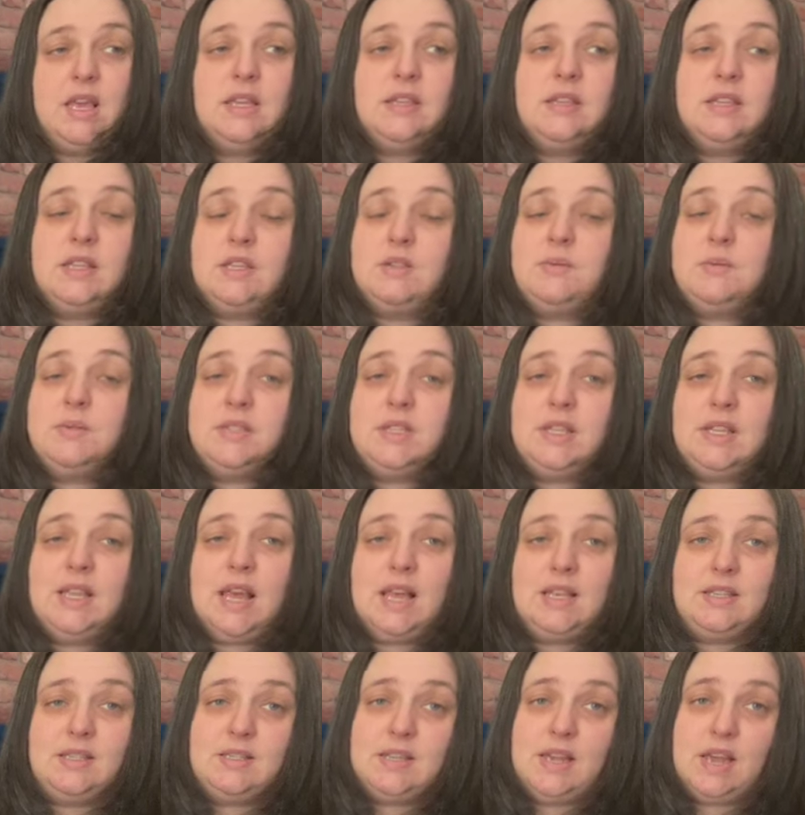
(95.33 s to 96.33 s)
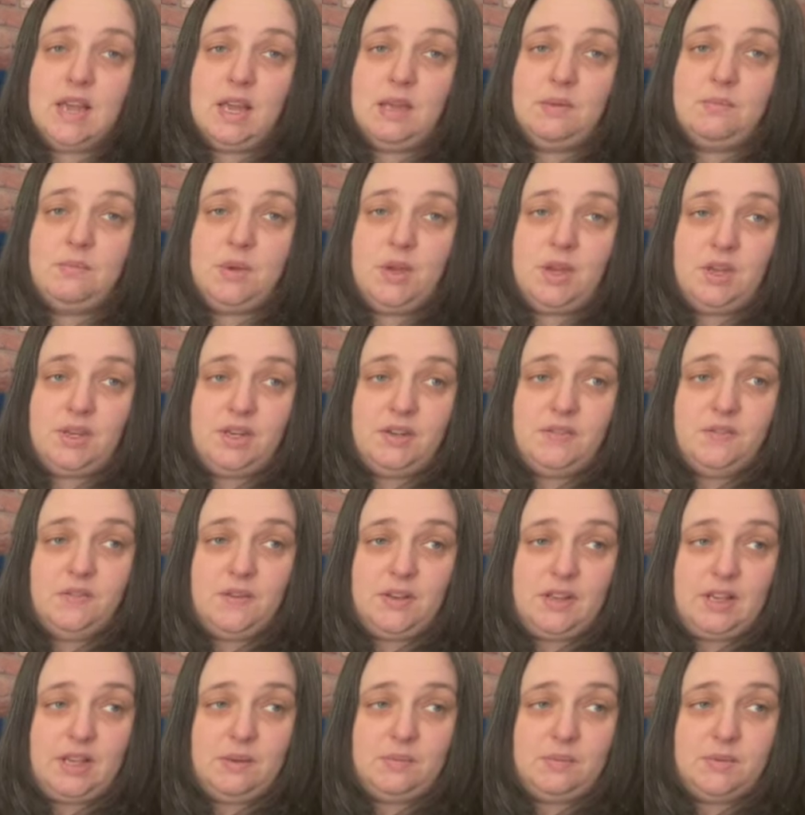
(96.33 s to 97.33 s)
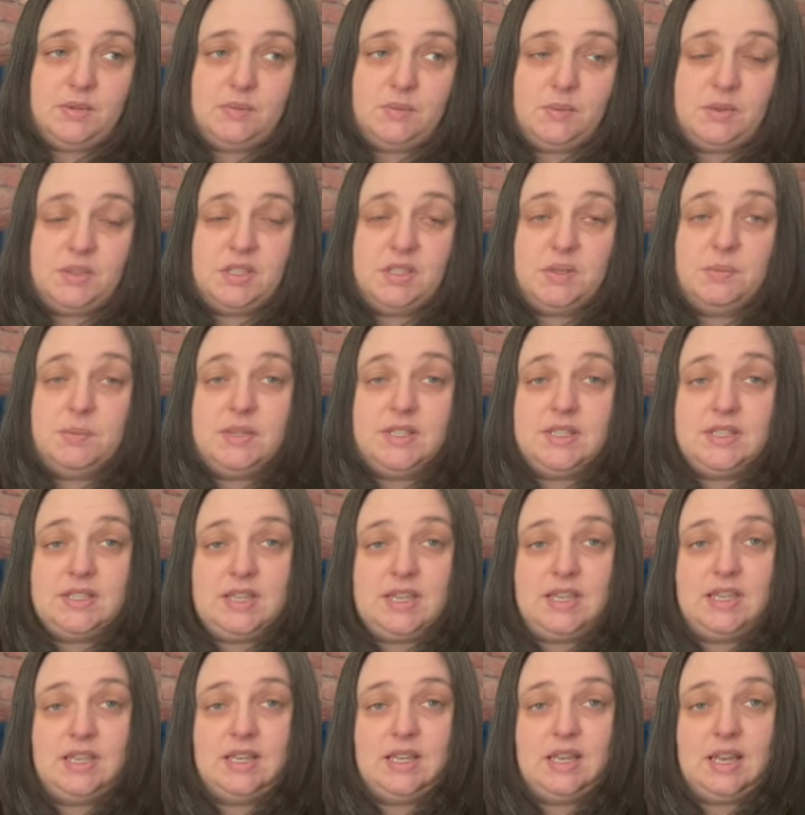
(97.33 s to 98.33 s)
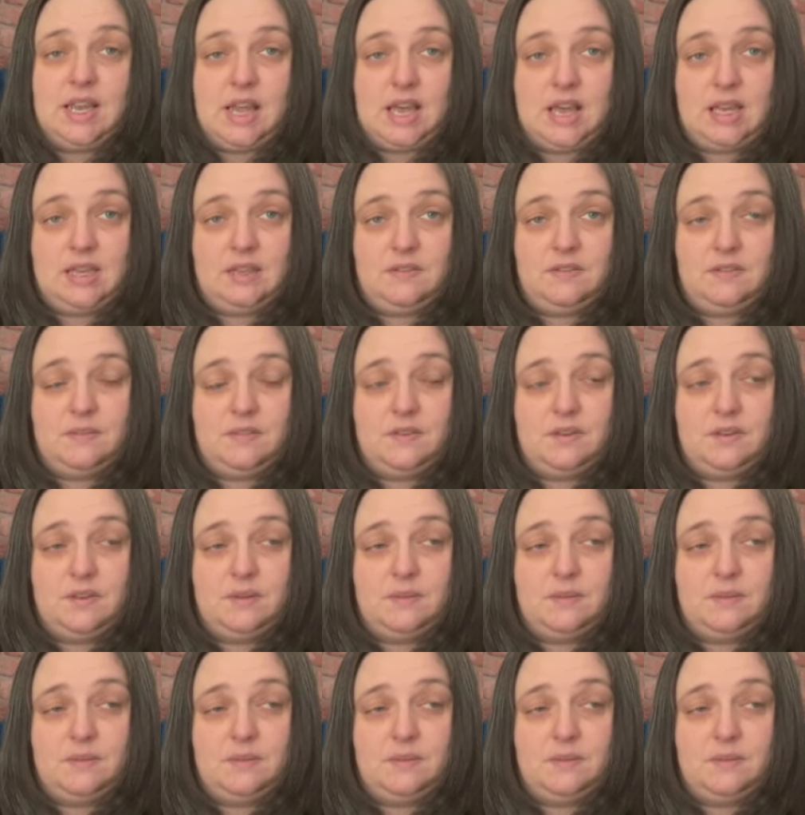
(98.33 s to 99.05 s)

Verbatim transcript: This was the last time Bernard Phillips was to be seen alive.